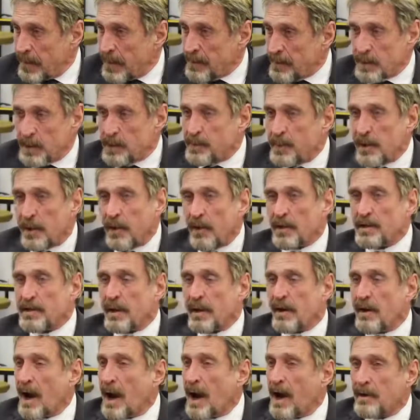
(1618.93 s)
And just because
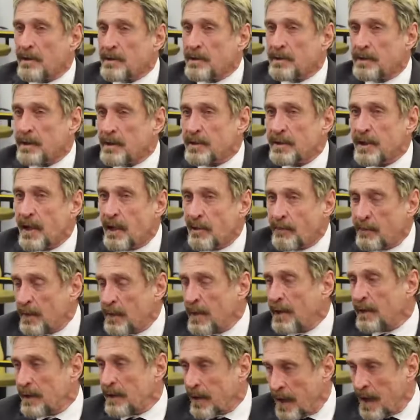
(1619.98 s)
they're hackers does not
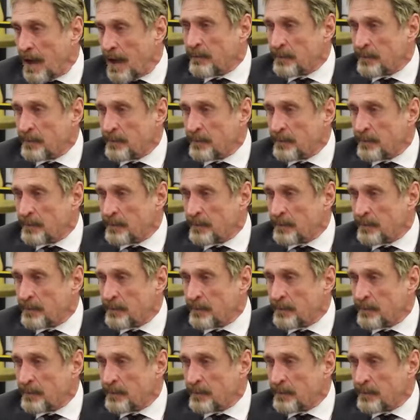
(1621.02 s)
mean they